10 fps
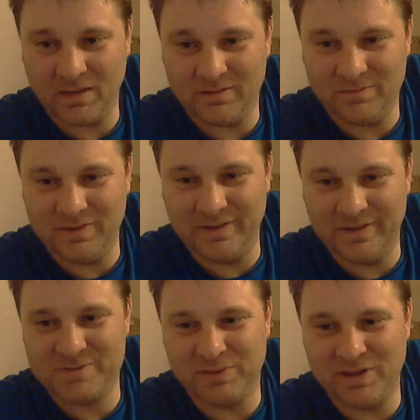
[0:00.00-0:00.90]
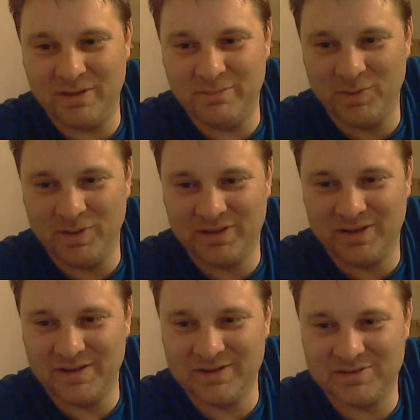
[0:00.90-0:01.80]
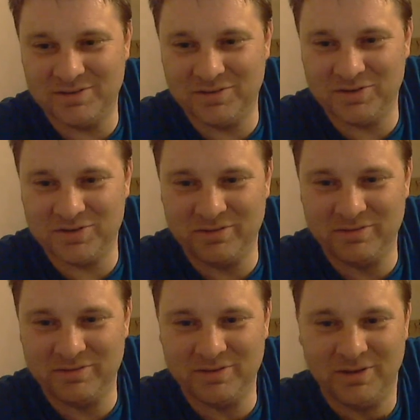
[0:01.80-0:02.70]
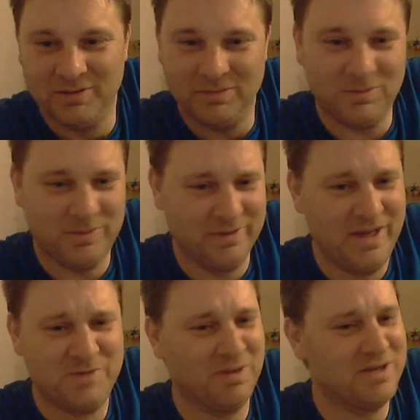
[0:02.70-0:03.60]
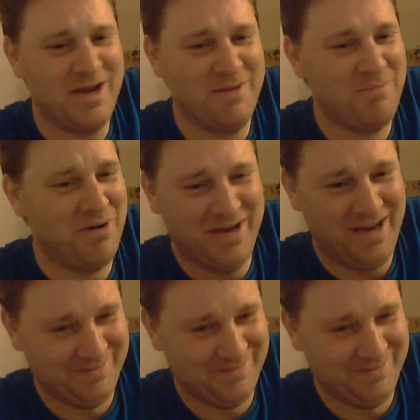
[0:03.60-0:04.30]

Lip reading: When Leeds play Millwall, killing still goes on. Well, when Leeds plays anybody,